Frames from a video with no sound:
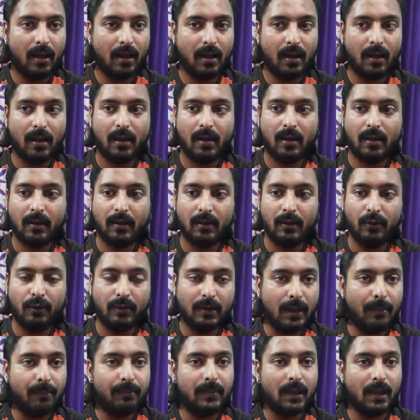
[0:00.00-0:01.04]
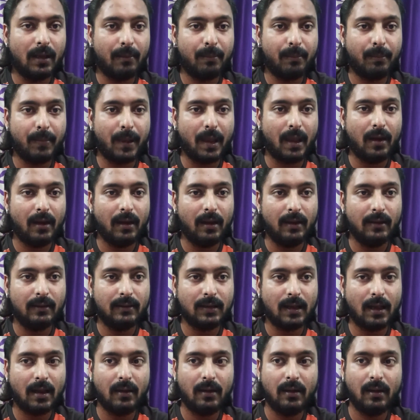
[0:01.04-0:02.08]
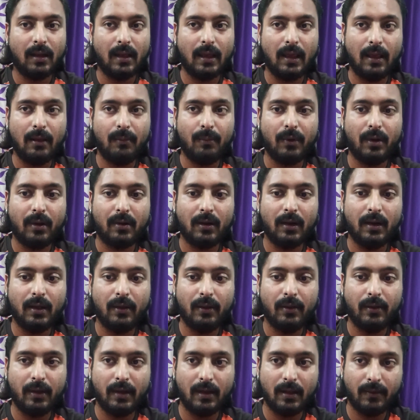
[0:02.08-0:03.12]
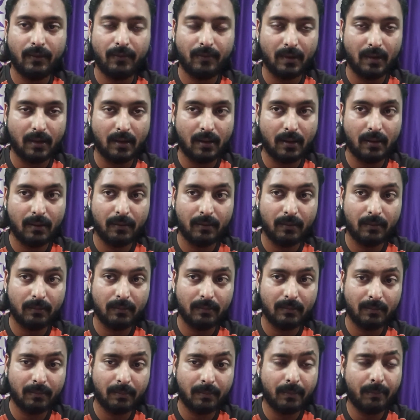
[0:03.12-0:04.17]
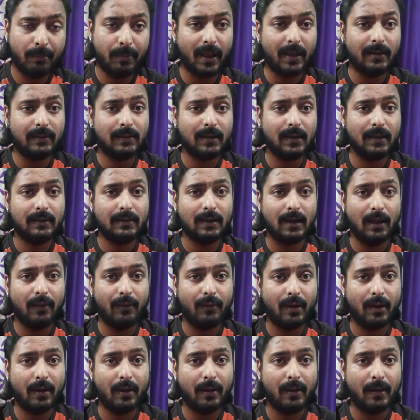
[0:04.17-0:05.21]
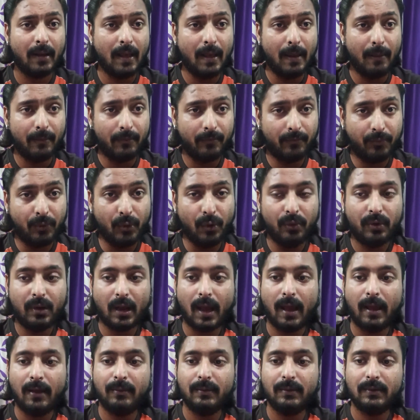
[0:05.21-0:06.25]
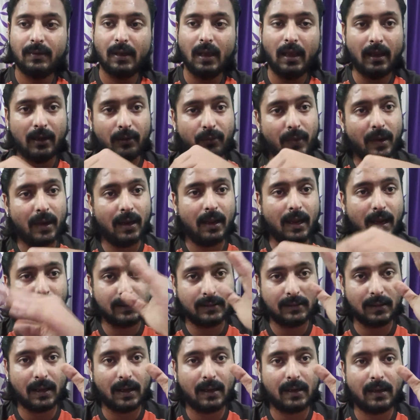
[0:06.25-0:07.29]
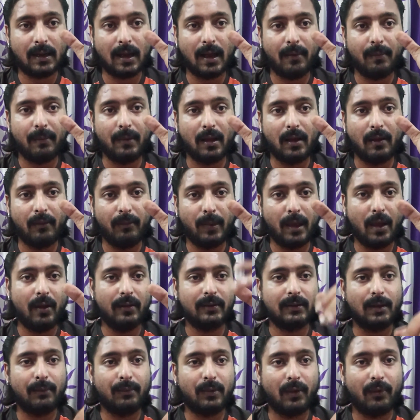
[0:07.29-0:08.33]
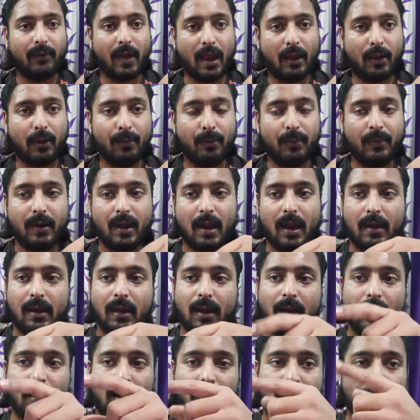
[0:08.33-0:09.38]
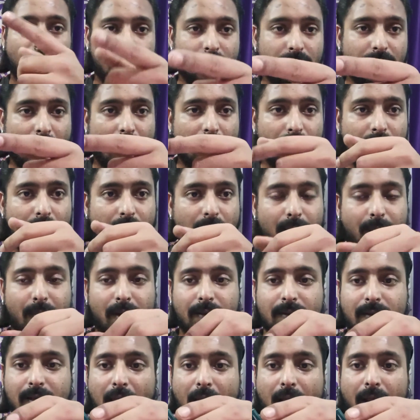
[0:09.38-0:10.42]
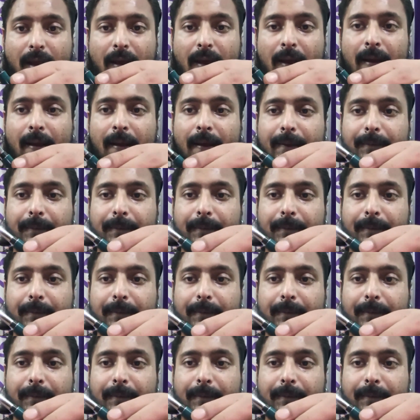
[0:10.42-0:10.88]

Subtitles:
You dip the pen inside the ink bottle, you press this lever few times, ink will get sucked up because of the vacuum created inside the rubber sack.